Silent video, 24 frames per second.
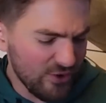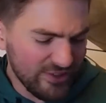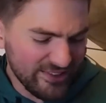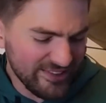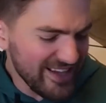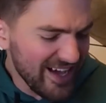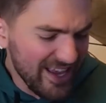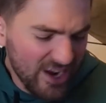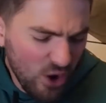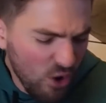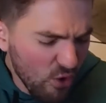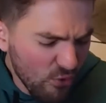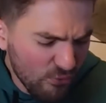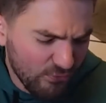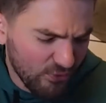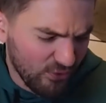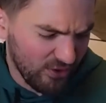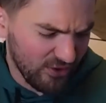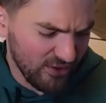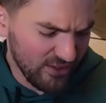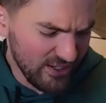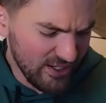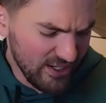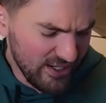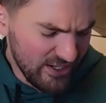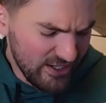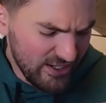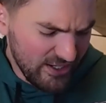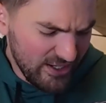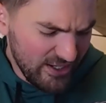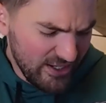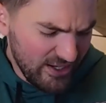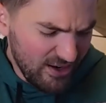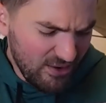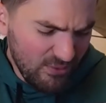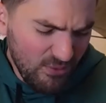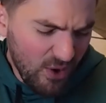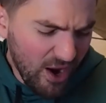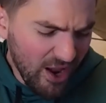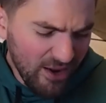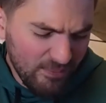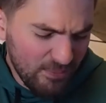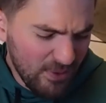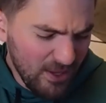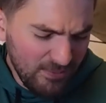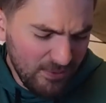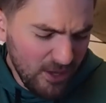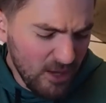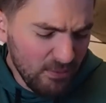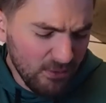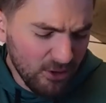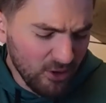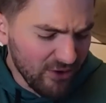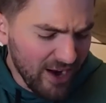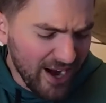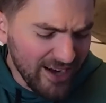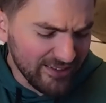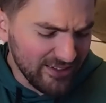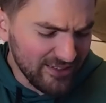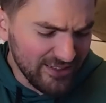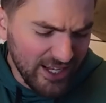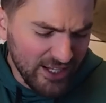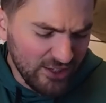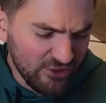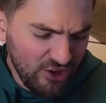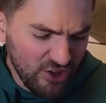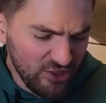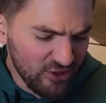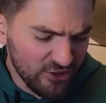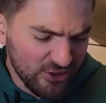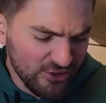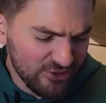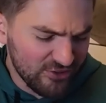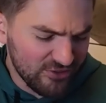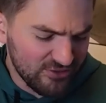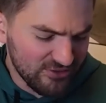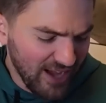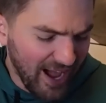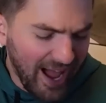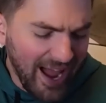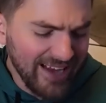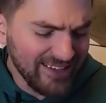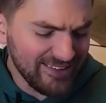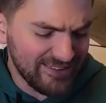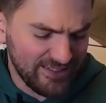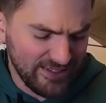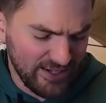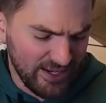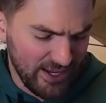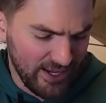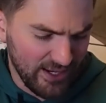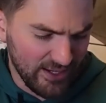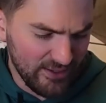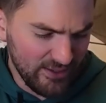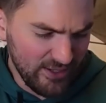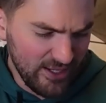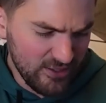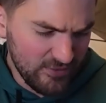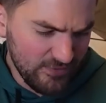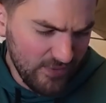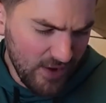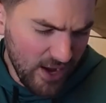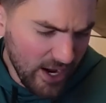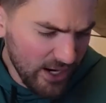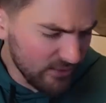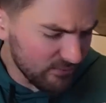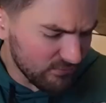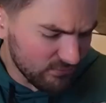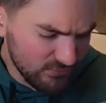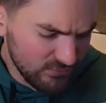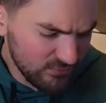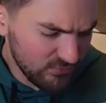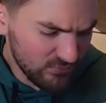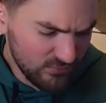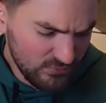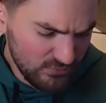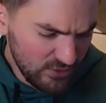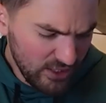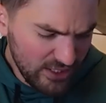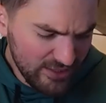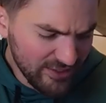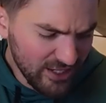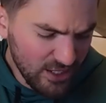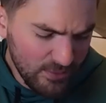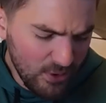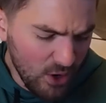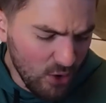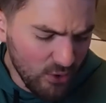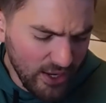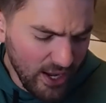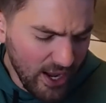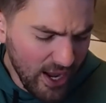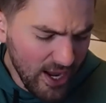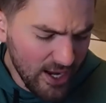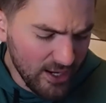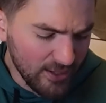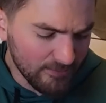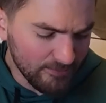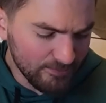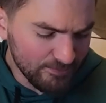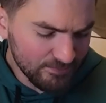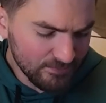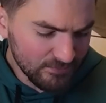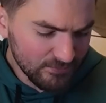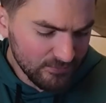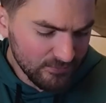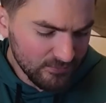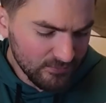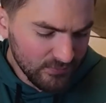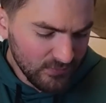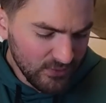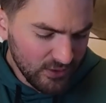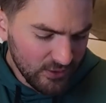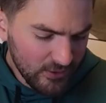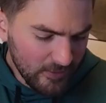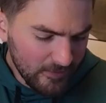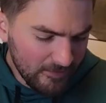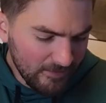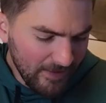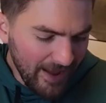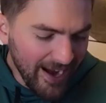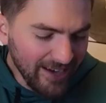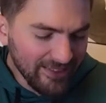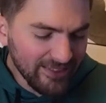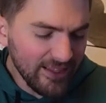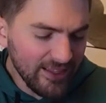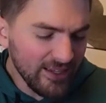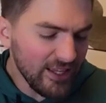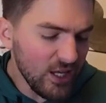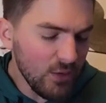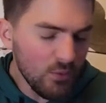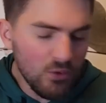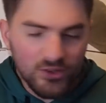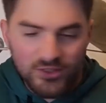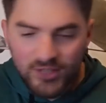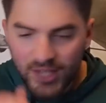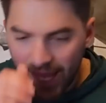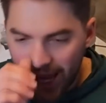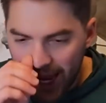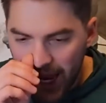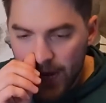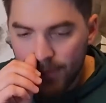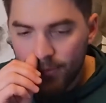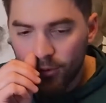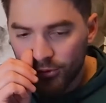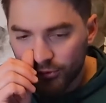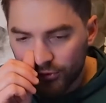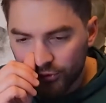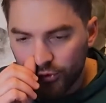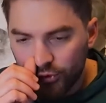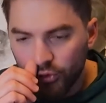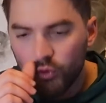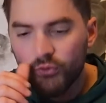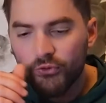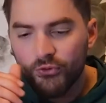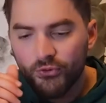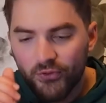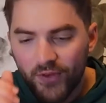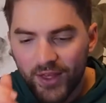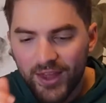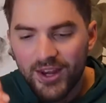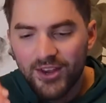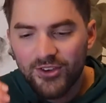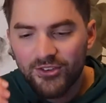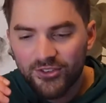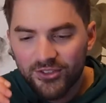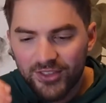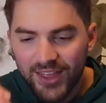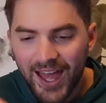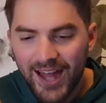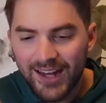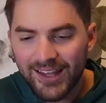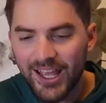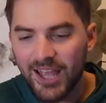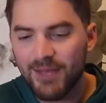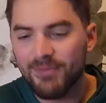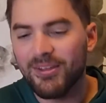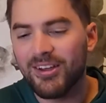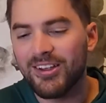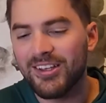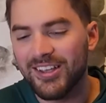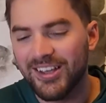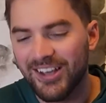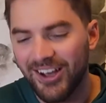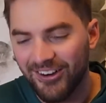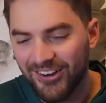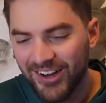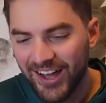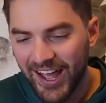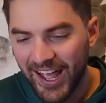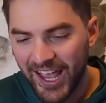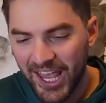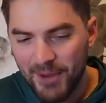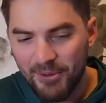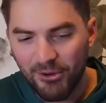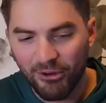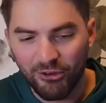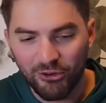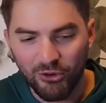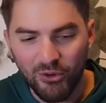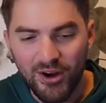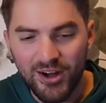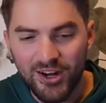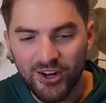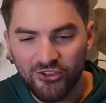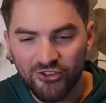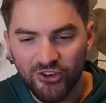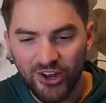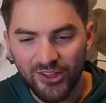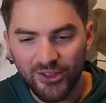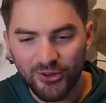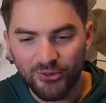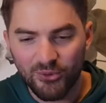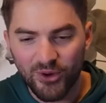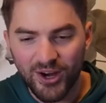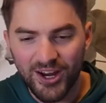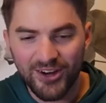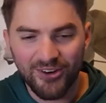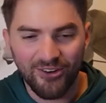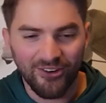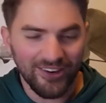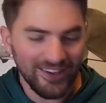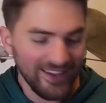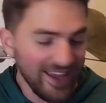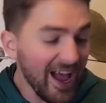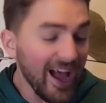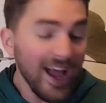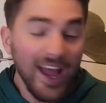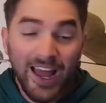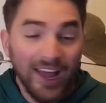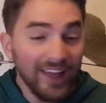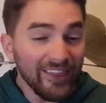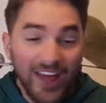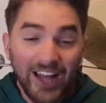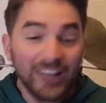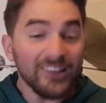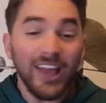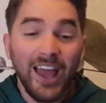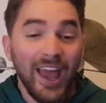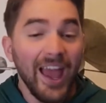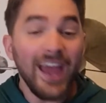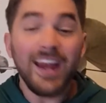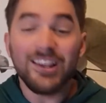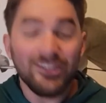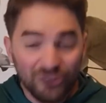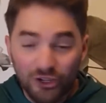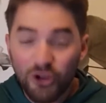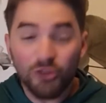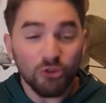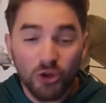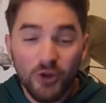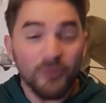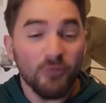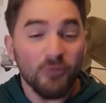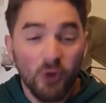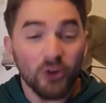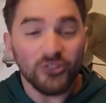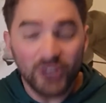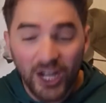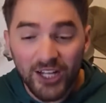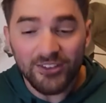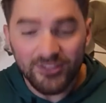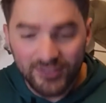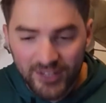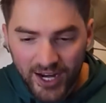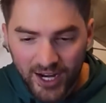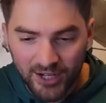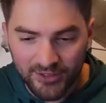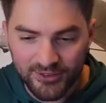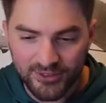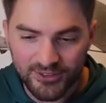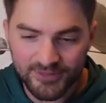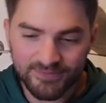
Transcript: It's not over. Why? People are acting like Jalen Hurts died today. It's fine. He's going to be okay. The fact that he was able to finish that game. There you go. He was throwing to Jalen Reagor. Yeah, and he still threw 4 touchdowns.